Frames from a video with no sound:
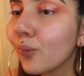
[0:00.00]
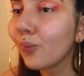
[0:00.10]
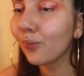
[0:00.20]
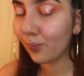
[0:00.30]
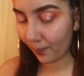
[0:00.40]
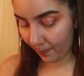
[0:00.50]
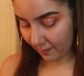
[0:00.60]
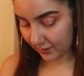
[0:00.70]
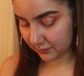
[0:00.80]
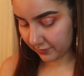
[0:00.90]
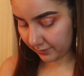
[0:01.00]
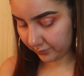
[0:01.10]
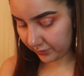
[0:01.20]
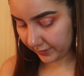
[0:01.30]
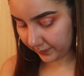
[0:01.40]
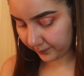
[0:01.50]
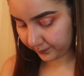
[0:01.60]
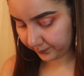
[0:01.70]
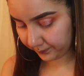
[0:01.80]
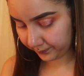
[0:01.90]
That's very pretty.
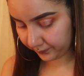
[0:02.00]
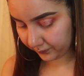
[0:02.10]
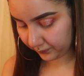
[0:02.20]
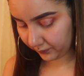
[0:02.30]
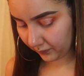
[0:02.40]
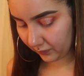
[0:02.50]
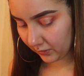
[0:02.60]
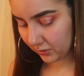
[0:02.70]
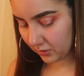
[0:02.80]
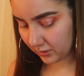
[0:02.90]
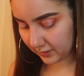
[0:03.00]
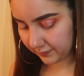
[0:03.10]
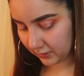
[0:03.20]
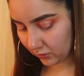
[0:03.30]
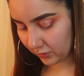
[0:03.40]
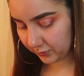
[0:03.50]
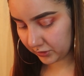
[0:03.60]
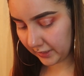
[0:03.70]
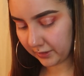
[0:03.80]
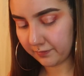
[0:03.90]
You can even go in
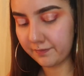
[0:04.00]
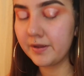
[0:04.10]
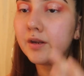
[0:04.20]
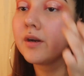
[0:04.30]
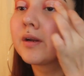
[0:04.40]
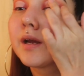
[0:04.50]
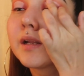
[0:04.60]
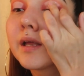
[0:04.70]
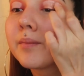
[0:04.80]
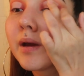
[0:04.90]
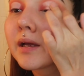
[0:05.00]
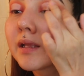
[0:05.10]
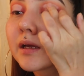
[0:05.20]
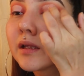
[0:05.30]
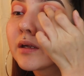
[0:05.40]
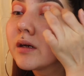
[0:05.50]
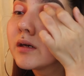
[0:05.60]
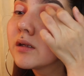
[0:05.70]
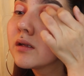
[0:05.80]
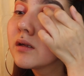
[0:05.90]
with your, like, your finger and kind of like pat that color
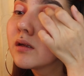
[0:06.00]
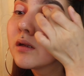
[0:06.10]
on.